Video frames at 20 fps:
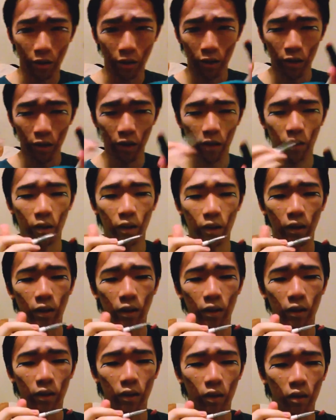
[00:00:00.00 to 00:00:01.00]
just going to take
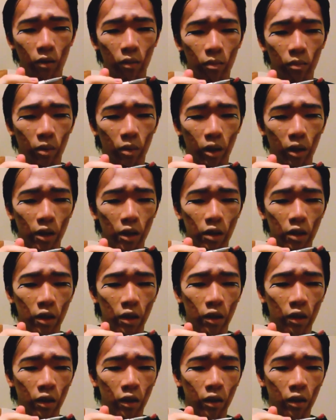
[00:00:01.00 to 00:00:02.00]
a little
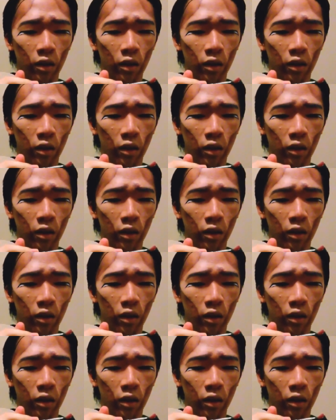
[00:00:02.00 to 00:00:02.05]
brush,